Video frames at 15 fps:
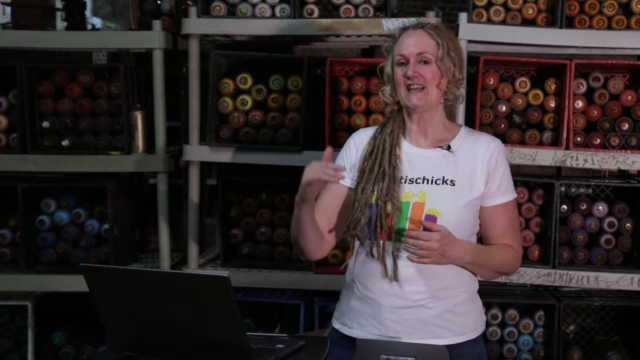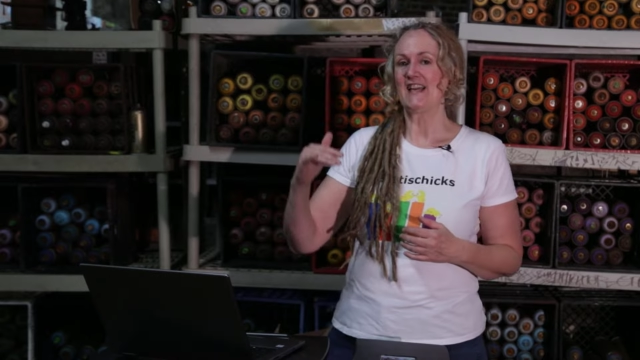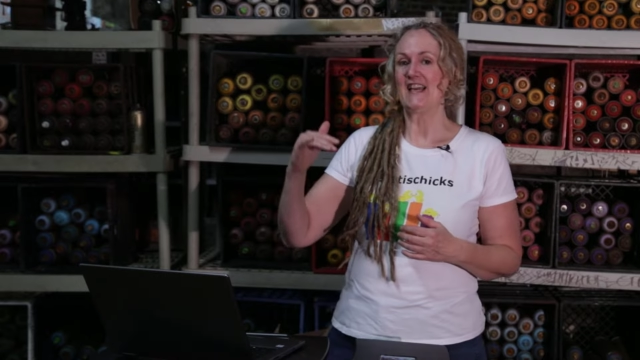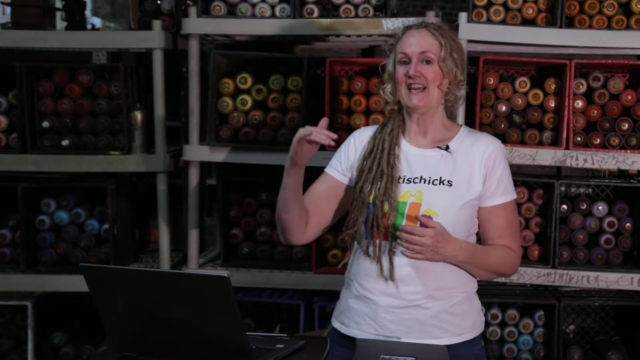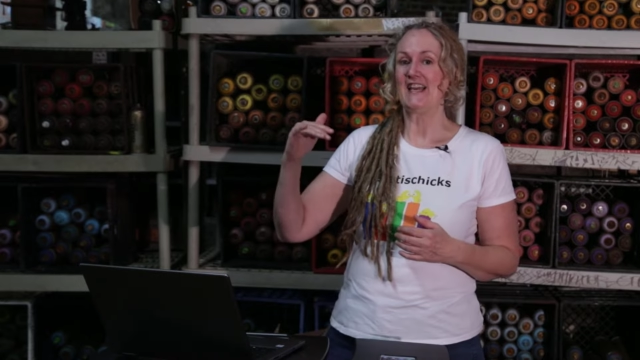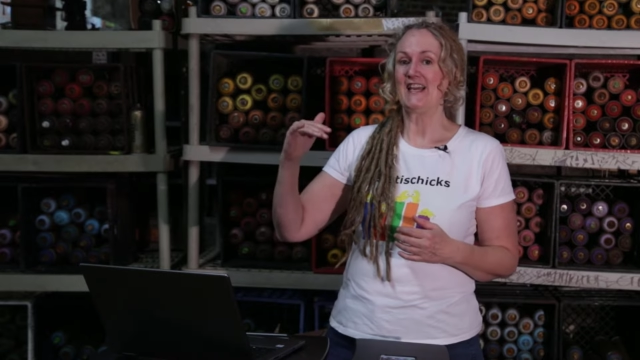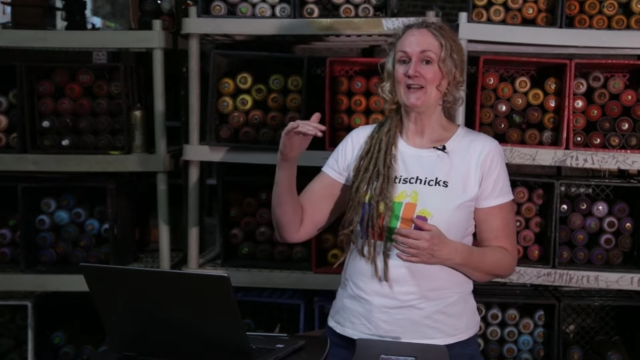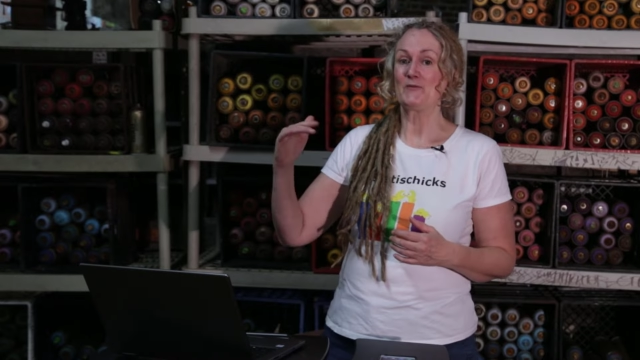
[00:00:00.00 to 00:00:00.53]

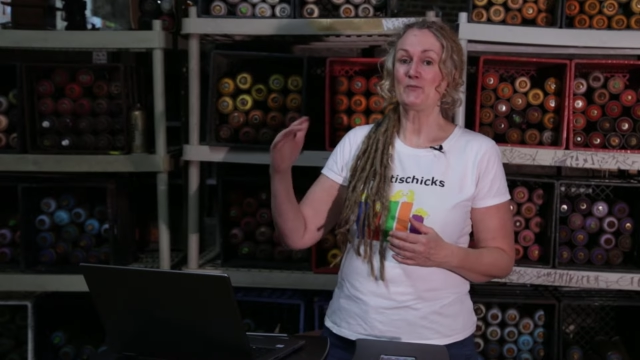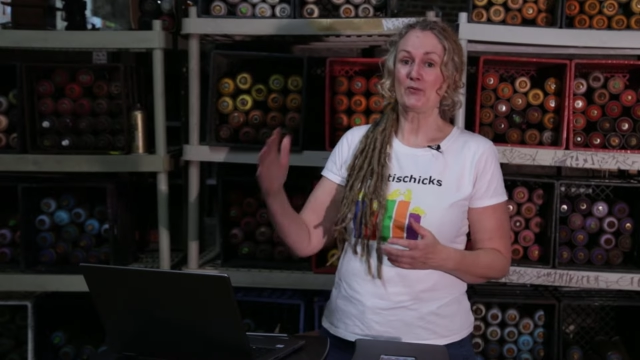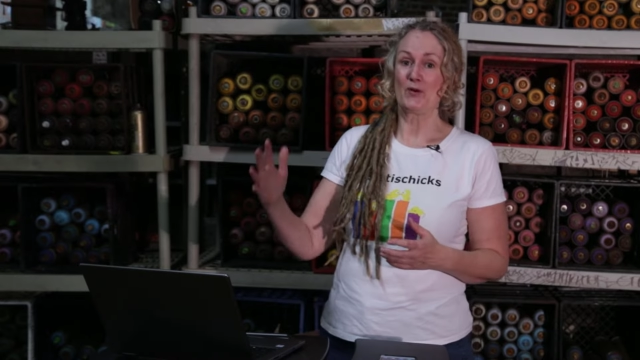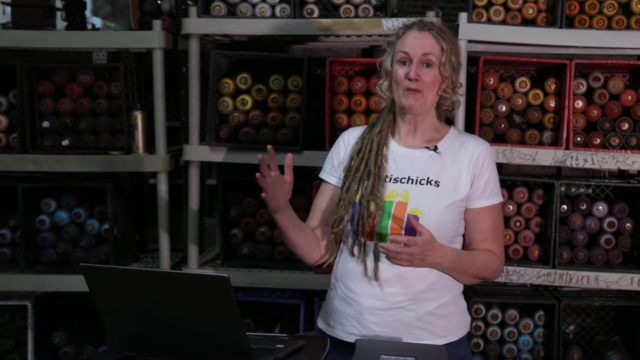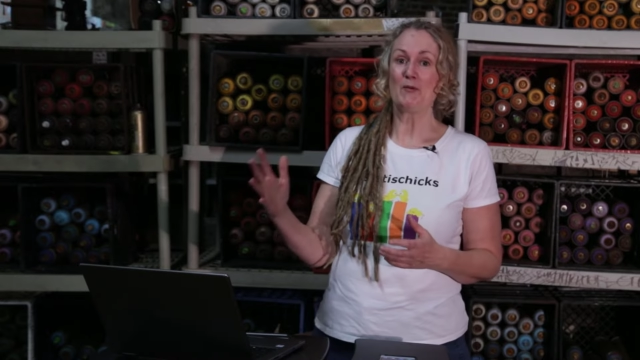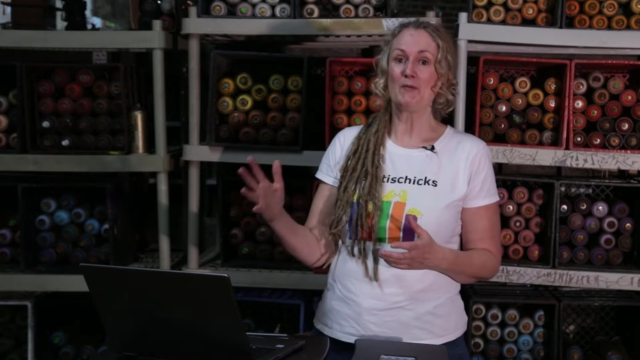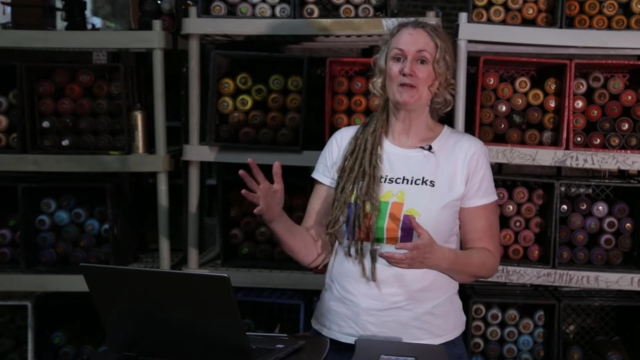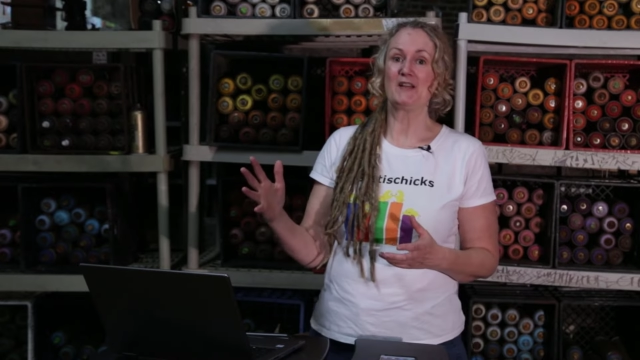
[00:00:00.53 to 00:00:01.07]
and
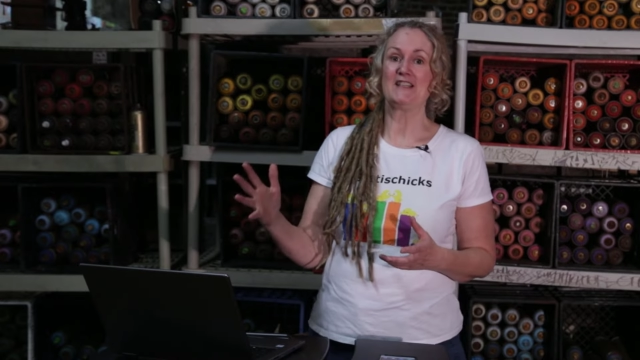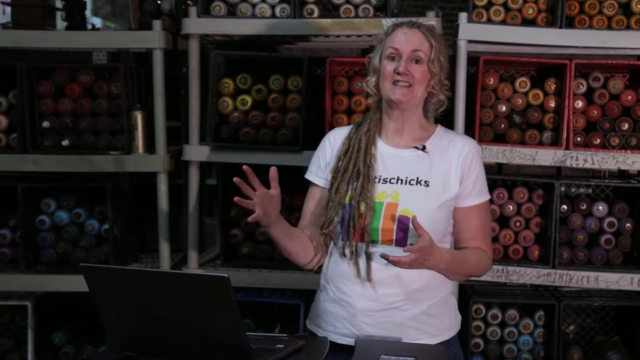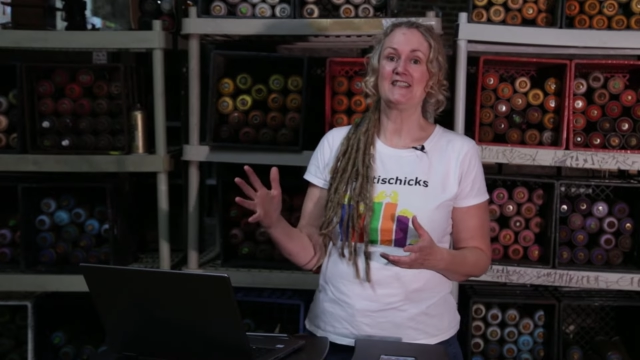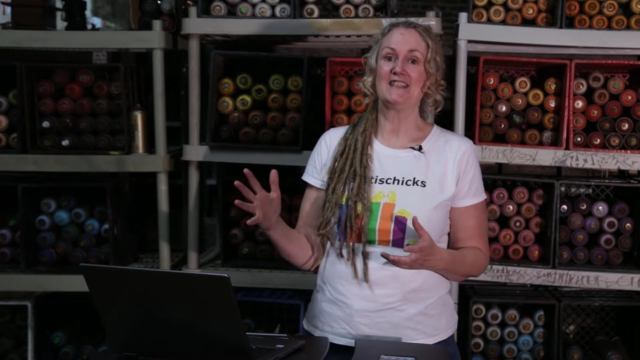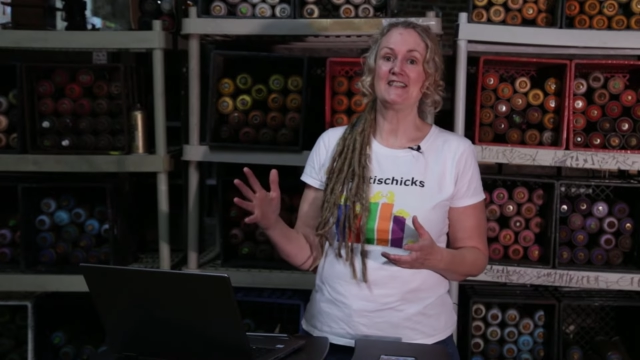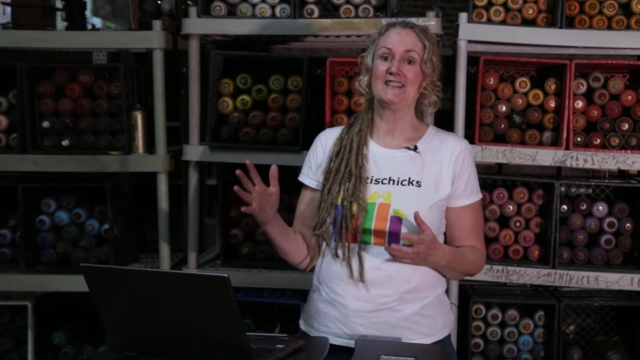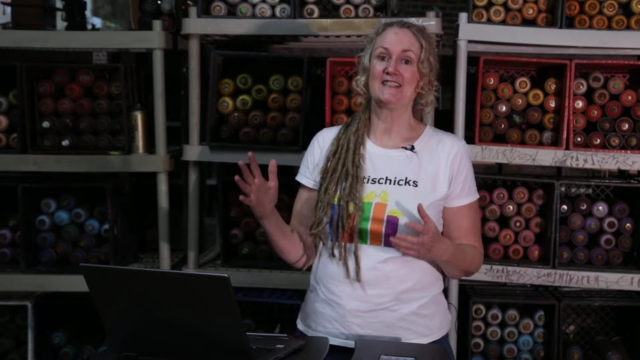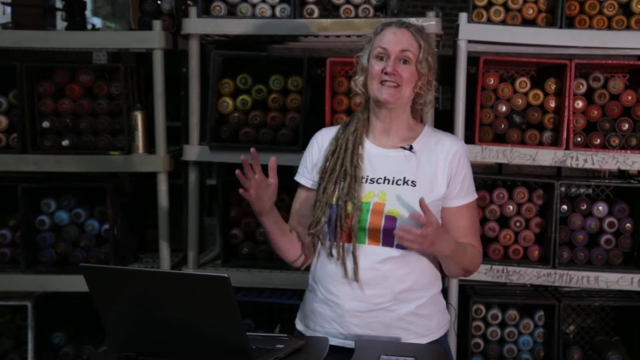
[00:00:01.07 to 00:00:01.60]

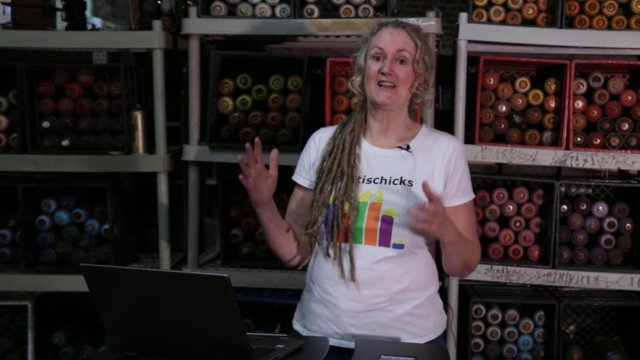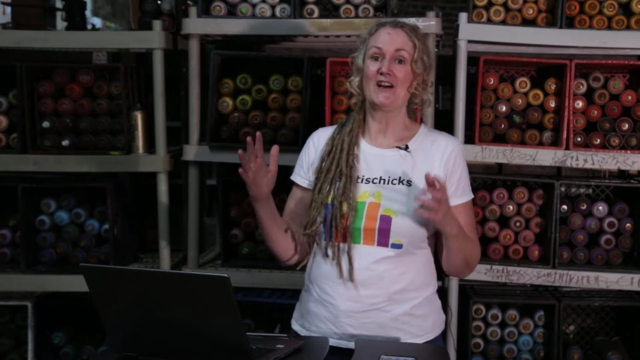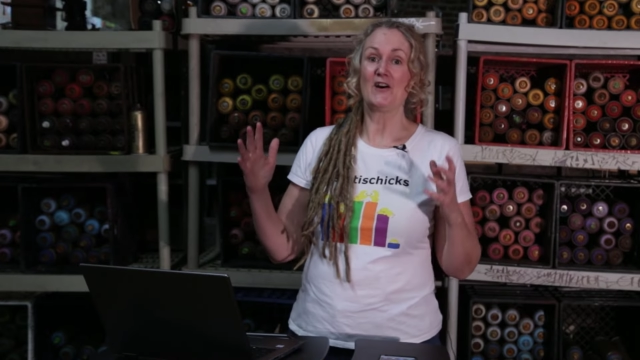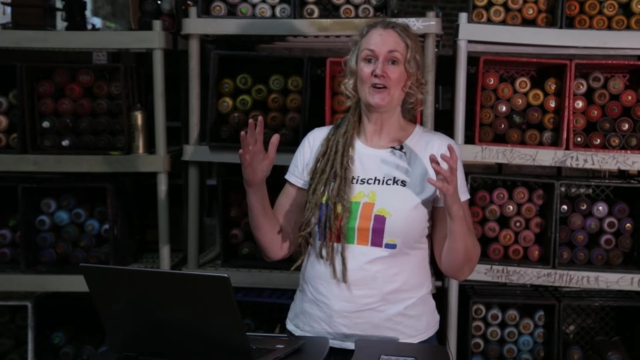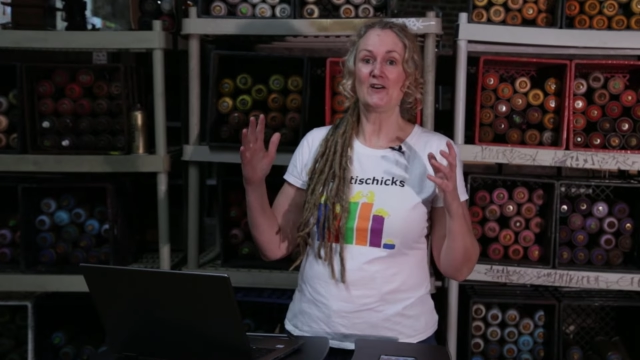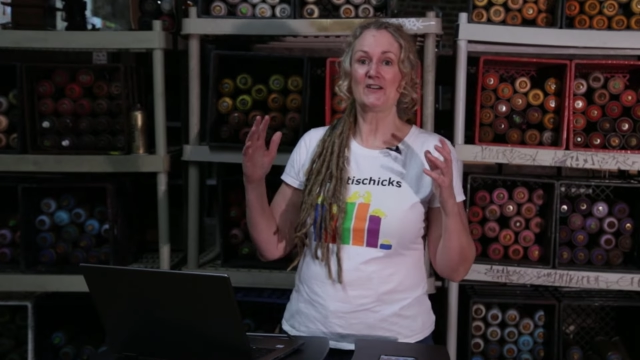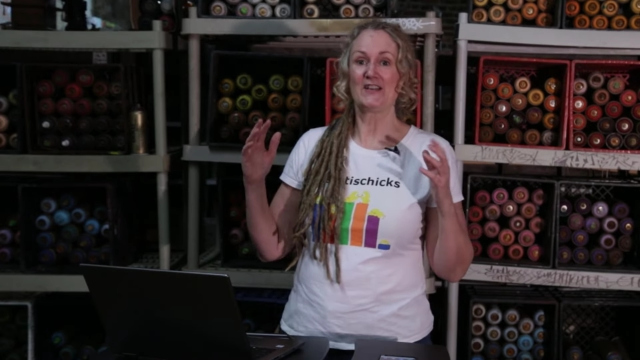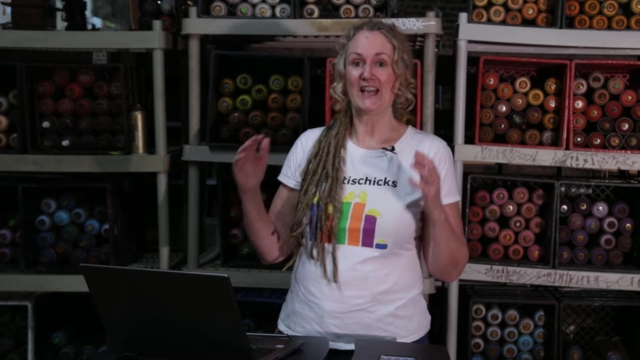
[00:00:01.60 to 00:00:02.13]
probabilities
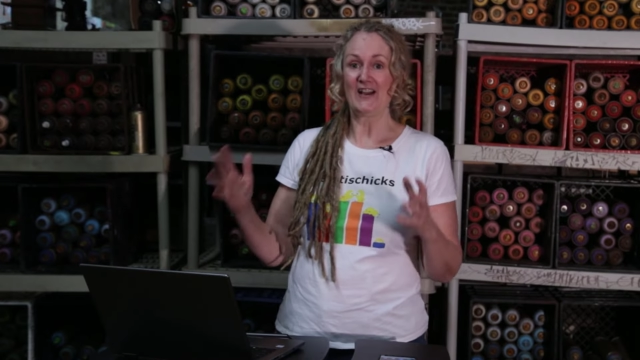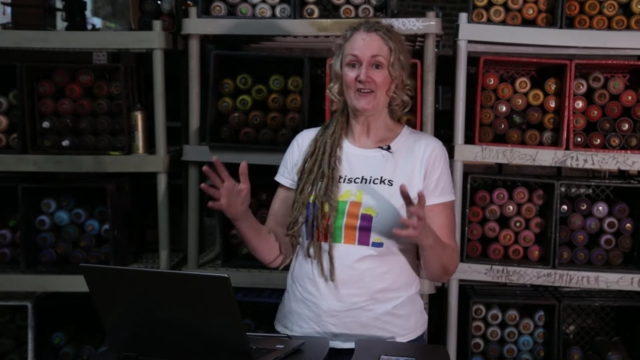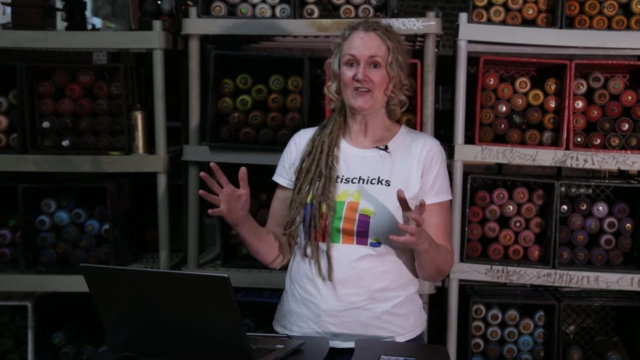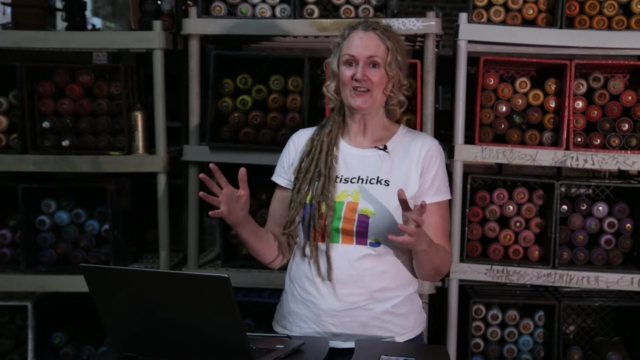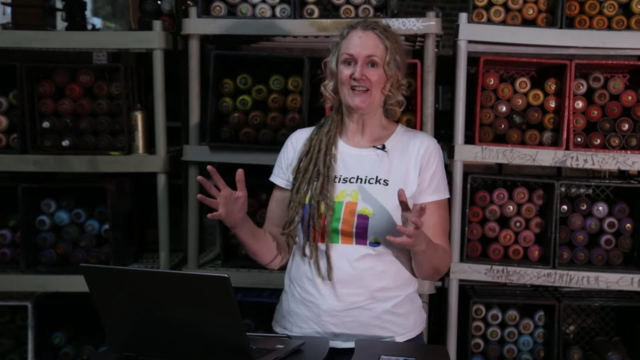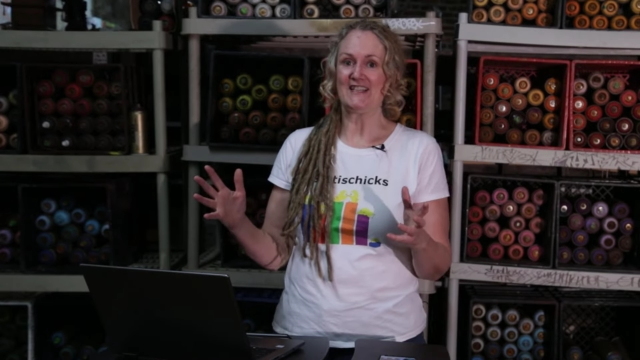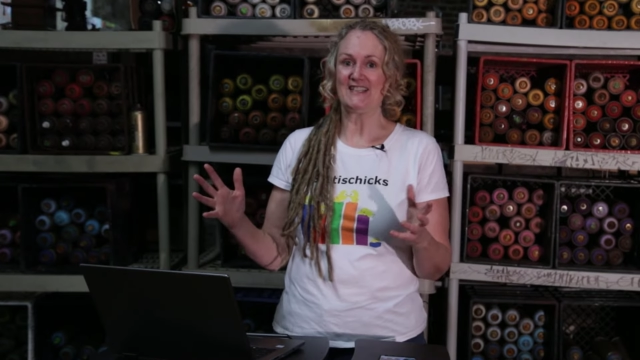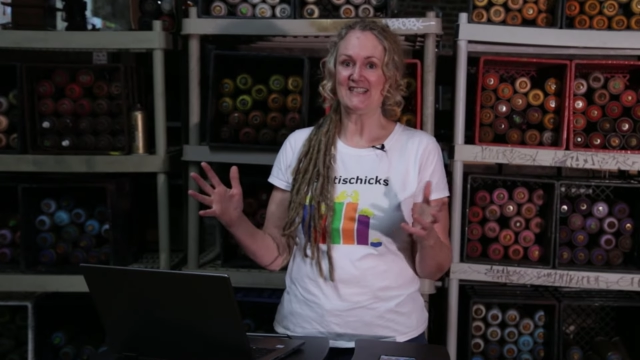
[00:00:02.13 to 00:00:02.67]
are
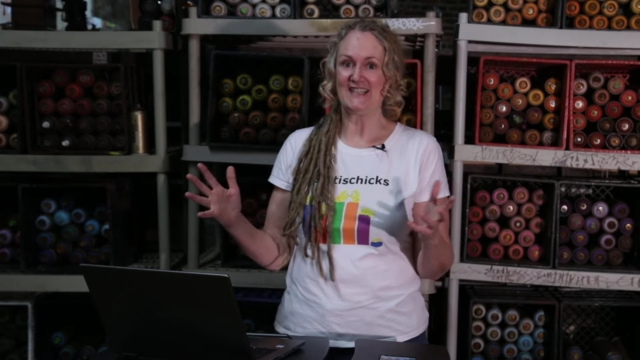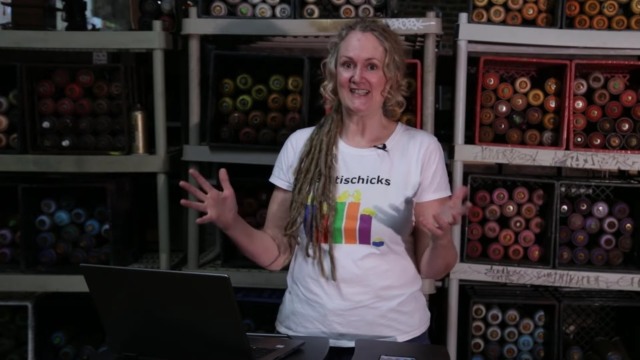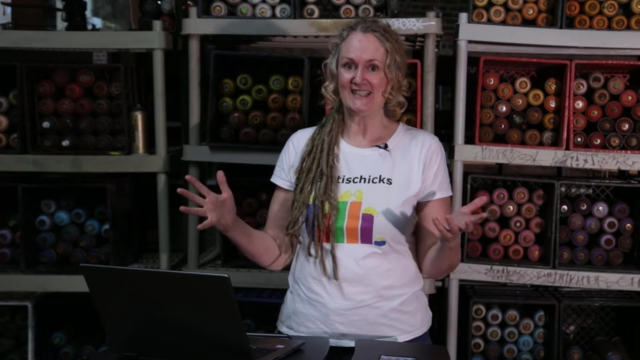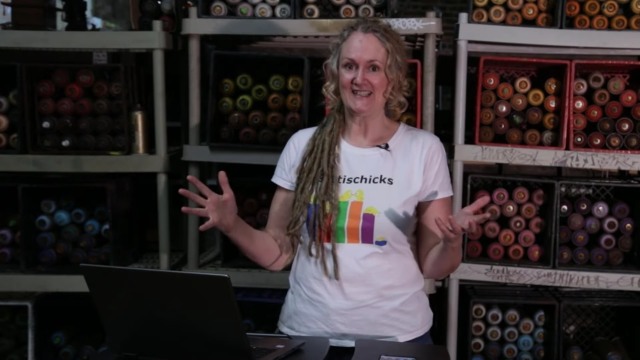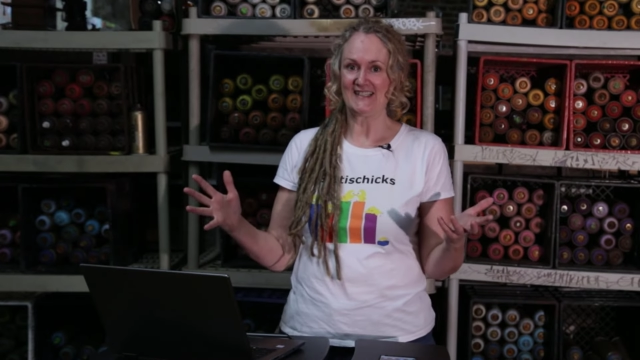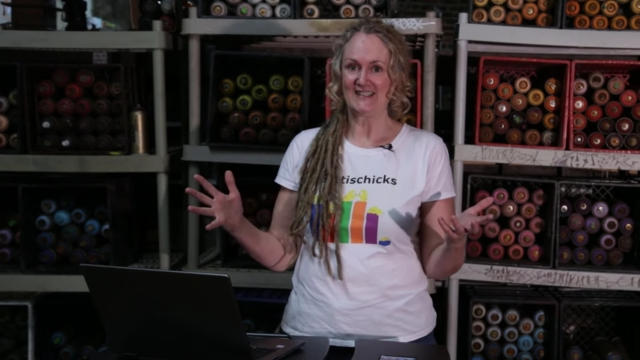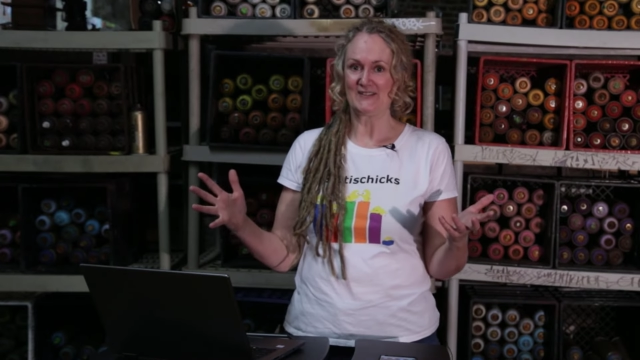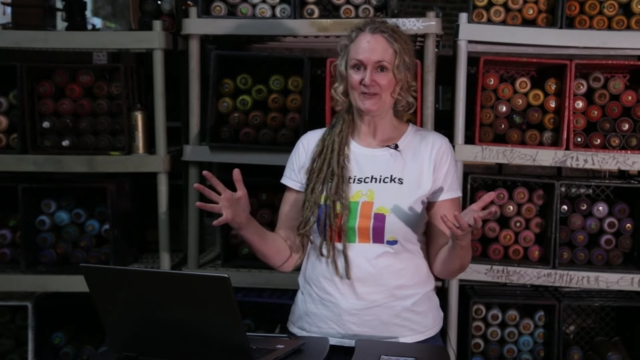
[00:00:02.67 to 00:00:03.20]
calculated.